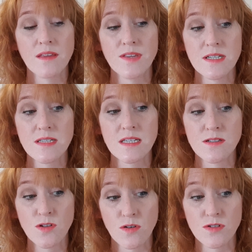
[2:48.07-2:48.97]
This is
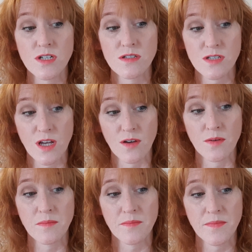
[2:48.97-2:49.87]
not so.
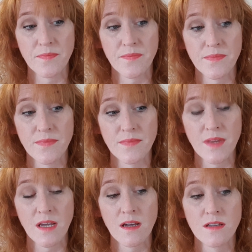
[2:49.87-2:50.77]

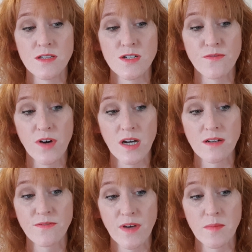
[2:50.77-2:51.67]
The divine
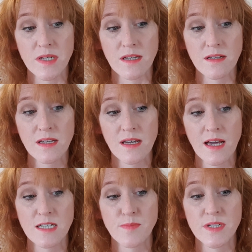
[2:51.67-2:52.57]
feminine
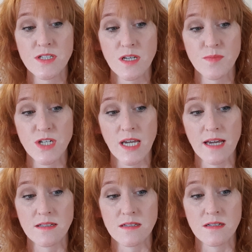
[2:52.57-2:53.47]
has been
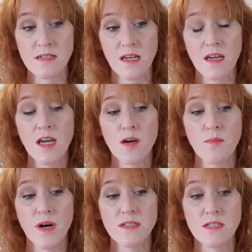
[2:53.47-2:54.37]
subjugated
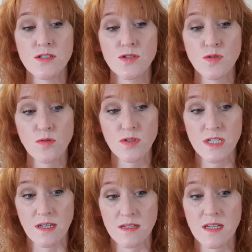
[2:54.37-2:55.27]
by
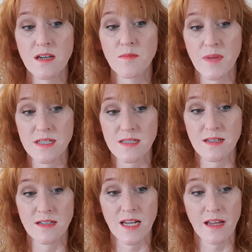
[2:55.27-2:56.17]
distorted
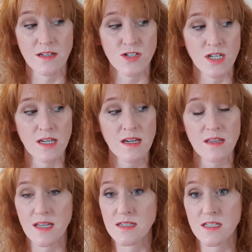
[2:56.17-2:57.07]
masculine energy
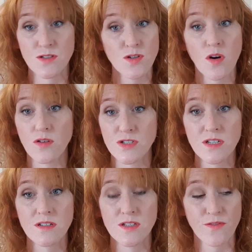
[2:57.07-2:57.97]
that is not
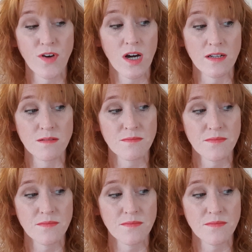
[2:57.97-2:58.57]
divine.